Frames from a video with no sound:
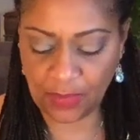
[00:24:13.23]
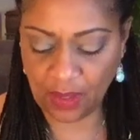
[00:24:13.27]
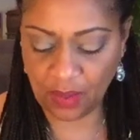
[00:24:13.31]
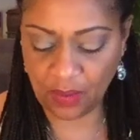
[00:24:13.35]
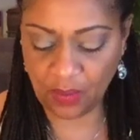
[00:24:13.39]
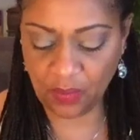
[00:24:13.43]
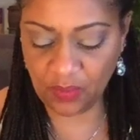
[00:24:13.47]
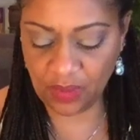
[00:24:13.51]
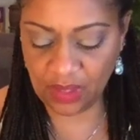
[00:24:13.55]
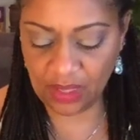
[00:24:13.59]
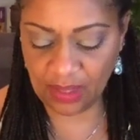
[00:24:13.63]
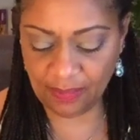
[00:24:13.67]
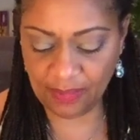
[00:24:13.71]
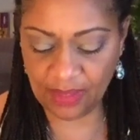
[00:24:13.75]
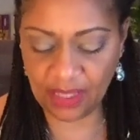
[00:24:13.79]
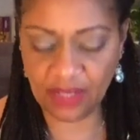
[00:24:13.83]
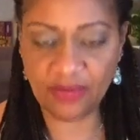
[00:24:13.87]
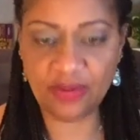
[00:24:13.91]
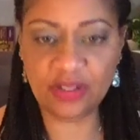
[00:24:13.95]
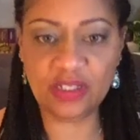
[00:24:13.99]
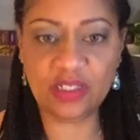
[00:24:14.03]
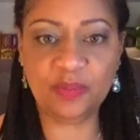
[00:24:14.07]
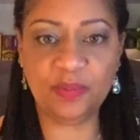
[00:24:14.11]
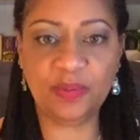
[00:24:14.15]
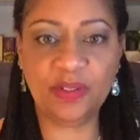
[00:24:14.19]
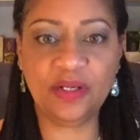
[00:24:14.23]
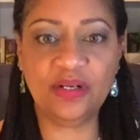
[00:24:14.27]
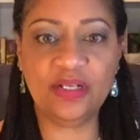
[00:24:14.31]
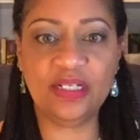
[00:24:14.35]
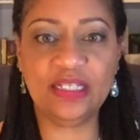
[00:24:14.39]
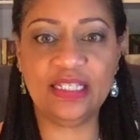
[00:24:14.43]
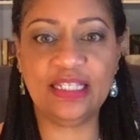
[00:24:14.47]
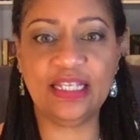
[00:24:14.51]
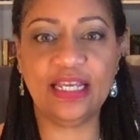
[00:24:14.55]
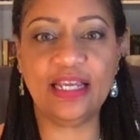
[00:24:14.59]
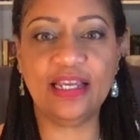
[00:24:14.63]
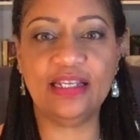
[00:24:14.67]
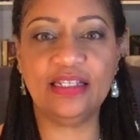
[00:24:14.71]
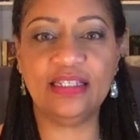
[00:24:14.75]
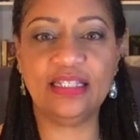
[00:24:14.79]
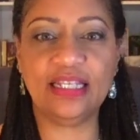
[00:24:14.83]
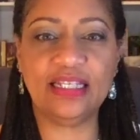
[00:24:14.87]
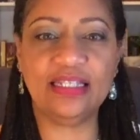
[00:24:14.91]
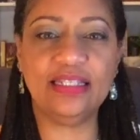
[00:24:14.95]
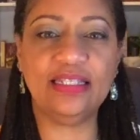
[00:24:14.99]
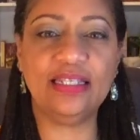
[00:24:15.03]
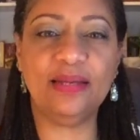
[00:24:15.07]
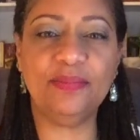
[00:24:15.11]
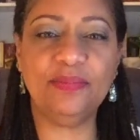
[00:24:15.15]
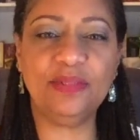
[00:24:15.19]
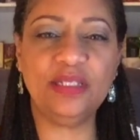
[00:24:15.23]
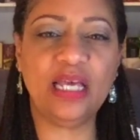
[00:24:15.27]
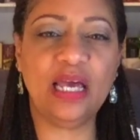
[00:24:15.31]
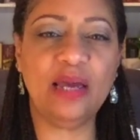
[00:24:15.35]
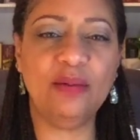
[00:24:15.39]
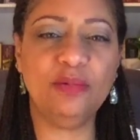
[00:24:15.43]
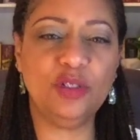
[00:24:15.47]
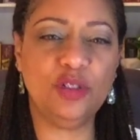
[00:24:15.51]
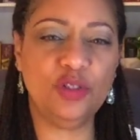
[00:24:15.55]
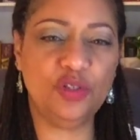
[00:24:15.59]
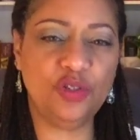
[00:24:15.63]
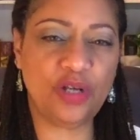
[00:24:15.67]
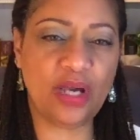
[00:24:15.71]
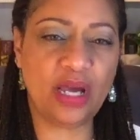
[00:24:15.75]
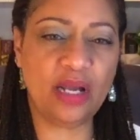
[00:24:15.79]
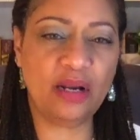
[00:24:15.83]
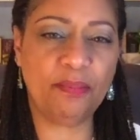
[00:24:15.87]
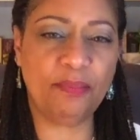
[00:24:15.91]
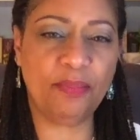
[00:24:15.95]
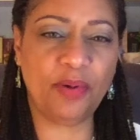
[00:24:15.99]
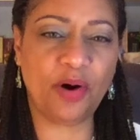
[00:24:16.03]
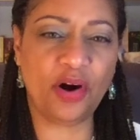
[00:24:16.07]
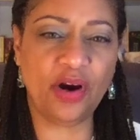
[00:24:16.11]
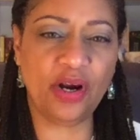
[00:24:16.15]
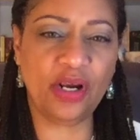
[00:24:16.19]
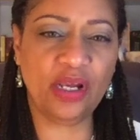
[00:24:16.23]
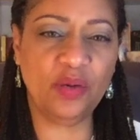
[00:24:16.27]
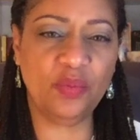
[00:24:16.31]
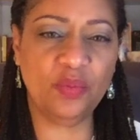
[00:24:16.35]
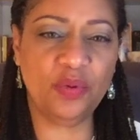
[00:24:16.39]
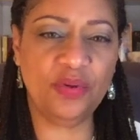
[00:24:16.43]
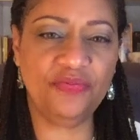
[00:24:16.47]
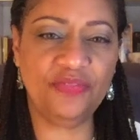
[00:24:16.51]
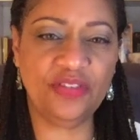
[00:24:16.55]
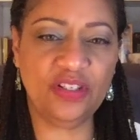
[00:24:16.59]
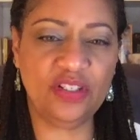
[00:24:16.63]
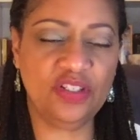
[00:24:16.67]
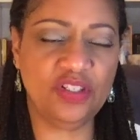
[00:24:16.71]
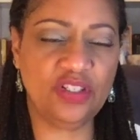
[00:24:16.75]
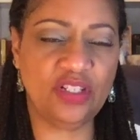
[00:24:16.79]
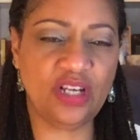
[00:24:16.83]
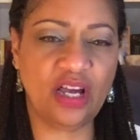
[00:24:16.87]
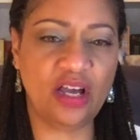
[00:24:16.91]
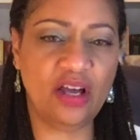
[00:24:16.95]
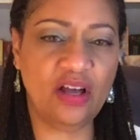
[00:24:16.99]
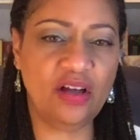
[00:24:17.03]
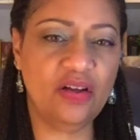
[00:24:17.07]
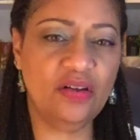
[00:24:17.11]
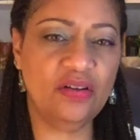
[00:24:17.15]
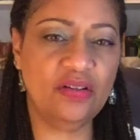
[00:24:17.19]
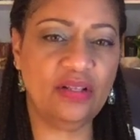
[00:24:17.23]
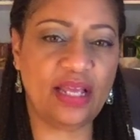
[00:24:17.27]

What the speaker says: What I'm hearing Spirit say is that sometimes you try to bargain with this child,